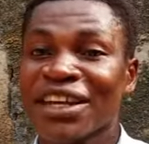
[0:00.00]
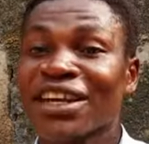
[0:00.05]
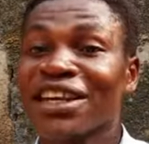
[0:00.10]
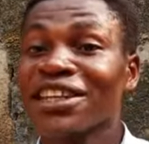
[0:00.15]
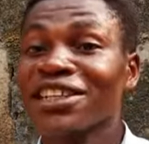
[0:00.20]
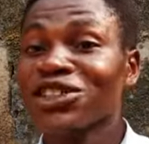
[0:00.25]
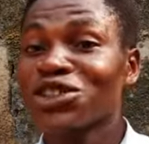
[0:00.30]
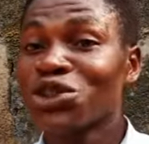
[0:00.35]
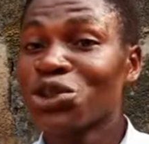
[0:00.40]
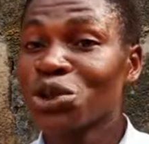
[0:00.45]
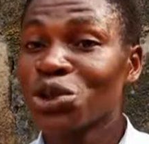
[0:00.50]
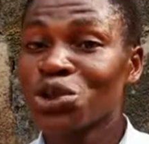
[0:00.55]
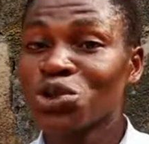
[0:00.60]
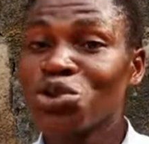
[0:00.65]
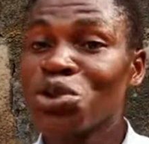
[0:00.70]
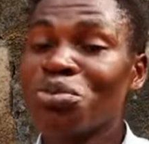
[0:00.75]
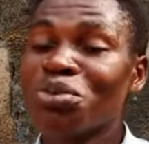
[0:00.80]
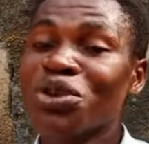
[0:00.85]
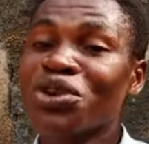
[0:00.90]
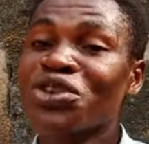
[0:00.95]
It is those
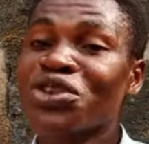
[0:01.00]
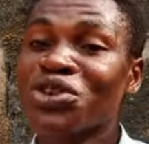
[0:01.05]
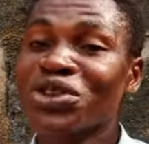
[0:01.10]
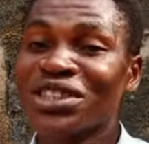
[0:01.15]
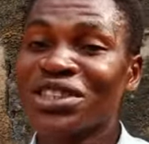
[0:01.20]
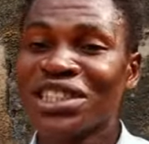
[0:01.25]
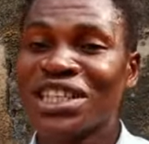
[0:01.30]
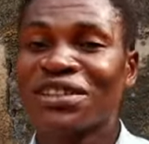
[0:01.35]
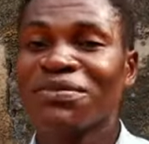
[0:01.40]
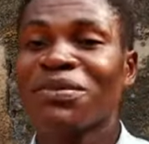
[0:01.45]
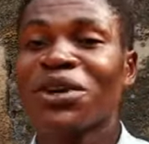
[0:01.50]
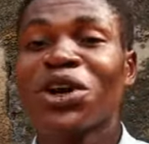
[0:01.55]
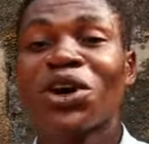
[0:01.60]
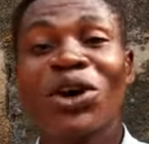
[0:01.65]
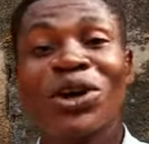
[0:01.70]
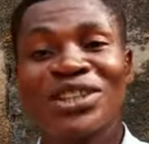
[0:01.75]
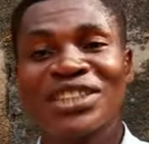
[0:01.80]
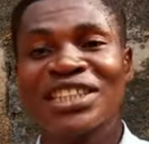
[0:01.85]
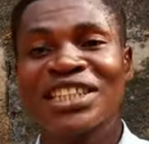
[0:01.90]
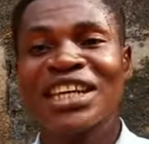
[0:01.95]
who produce it,
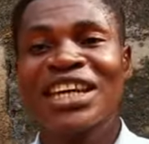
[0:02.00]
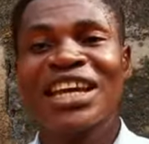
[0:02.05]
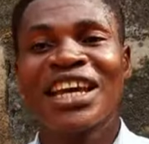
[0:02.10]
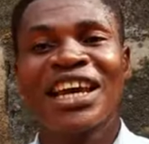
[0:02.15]
because